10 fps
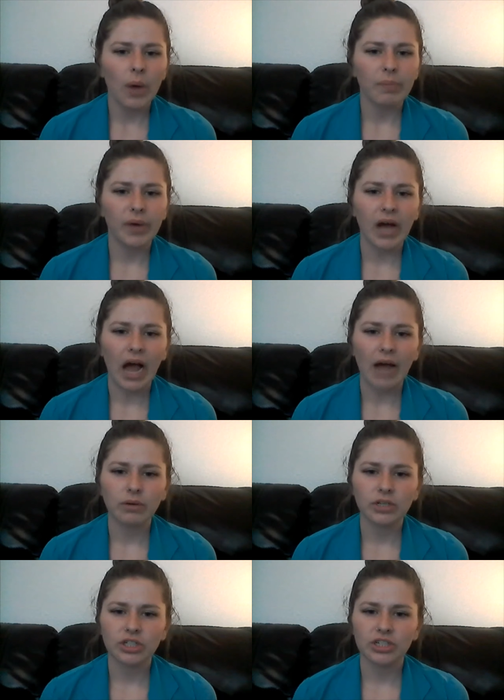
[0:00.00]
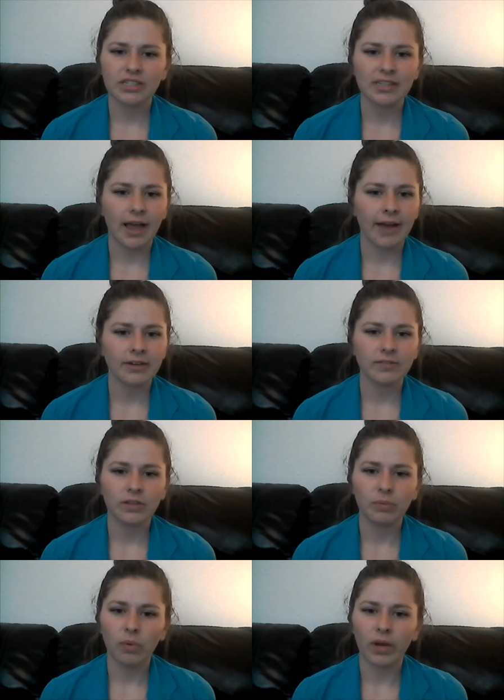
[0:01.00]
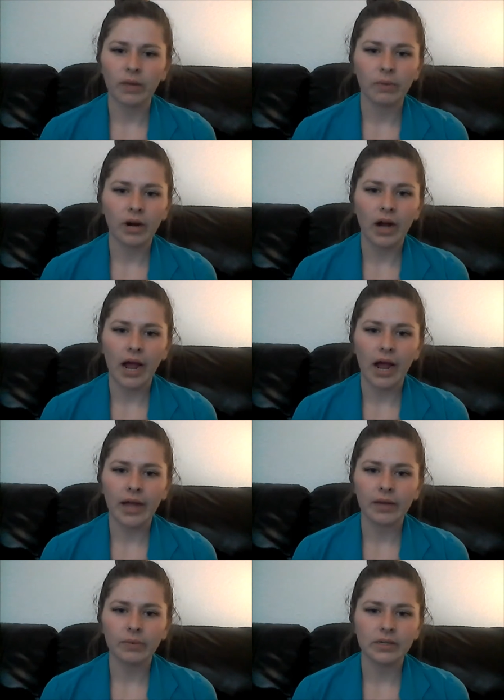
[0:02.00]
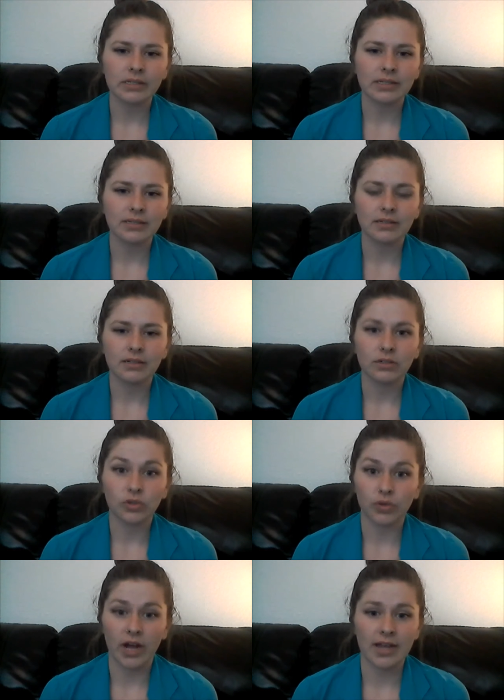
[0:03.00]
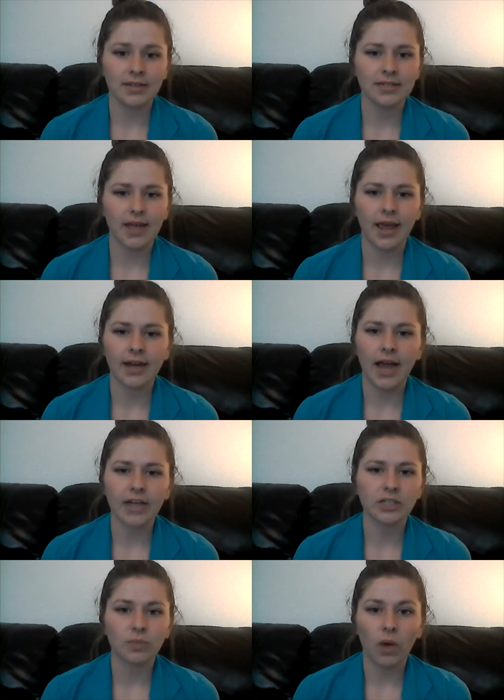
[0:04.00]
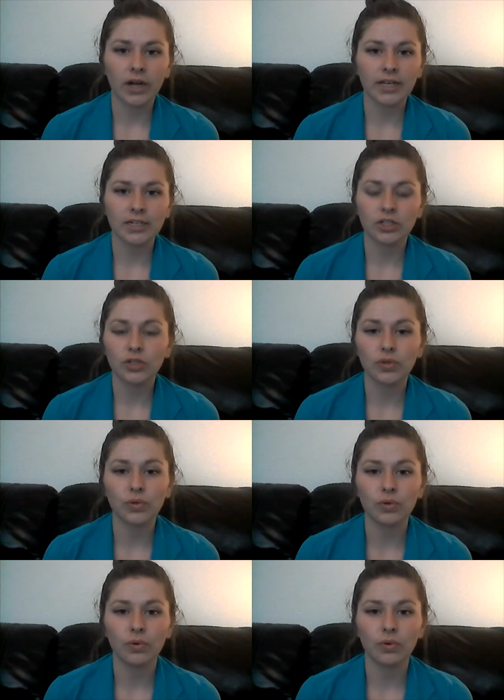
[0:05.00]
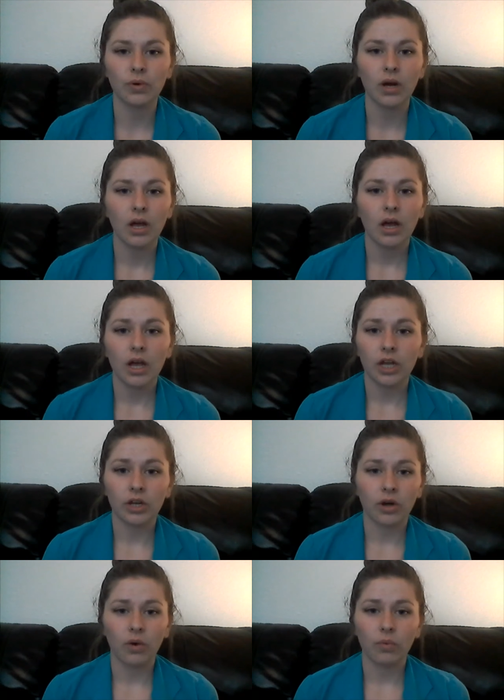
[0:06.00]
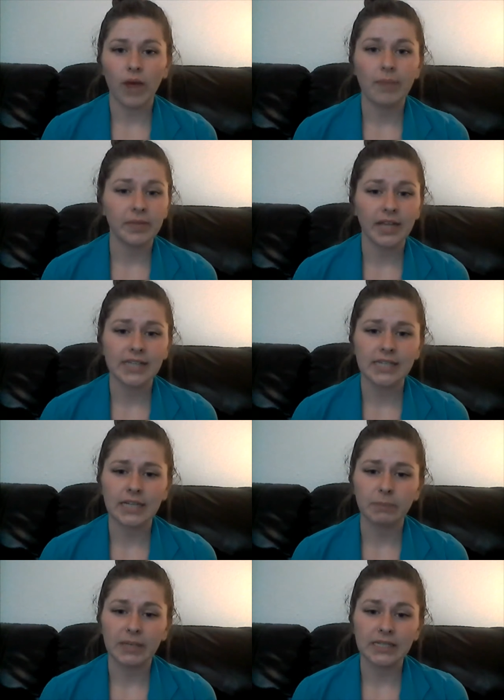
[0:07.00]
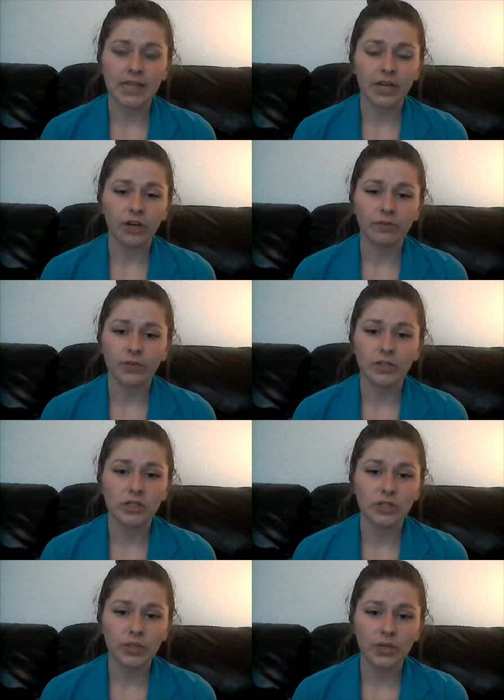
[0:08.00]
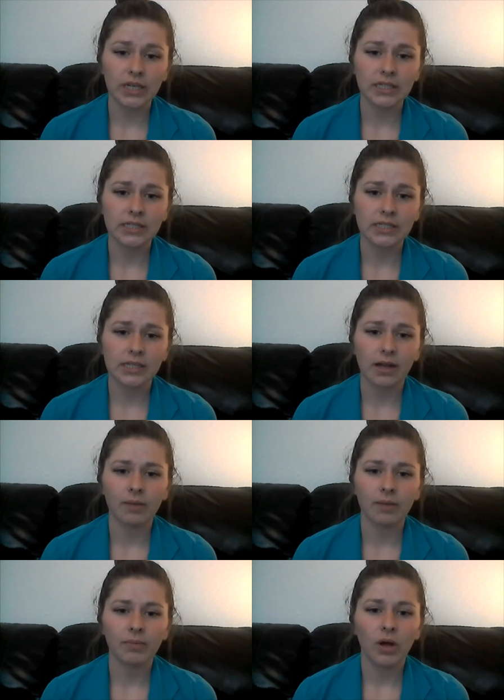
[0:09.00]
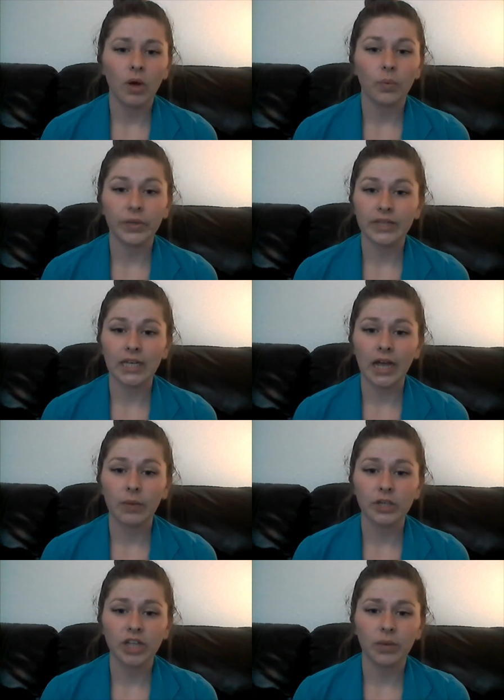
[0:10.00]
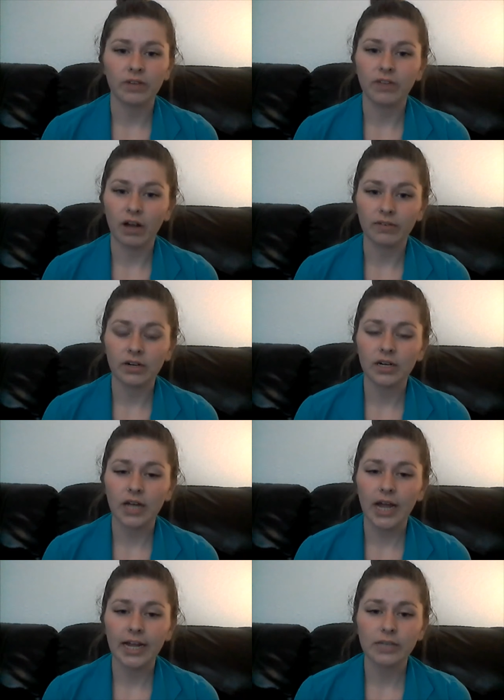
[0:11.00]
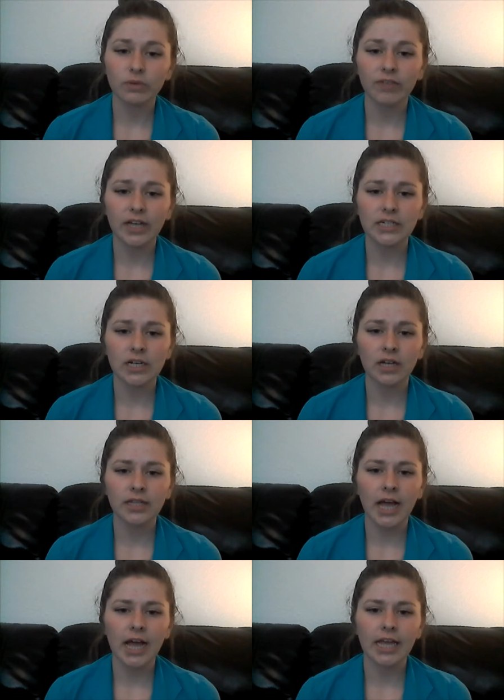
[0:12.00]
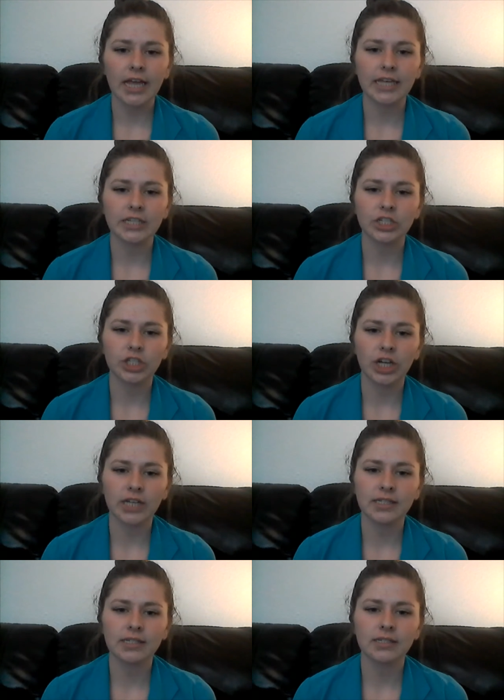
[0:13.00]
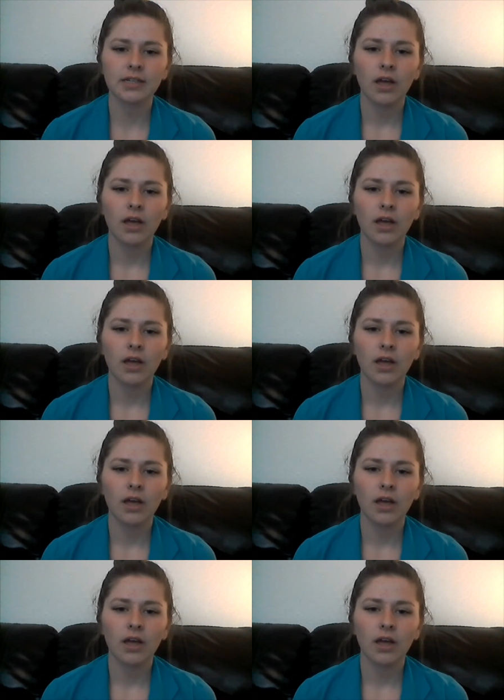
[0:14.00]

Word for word: But I was just kind of to the point where I was drained and I just wanted to, you know, wrap up the lesson as best as I could for the students. Um, one thing I wish I would have covered, I guess, reflecting on that is just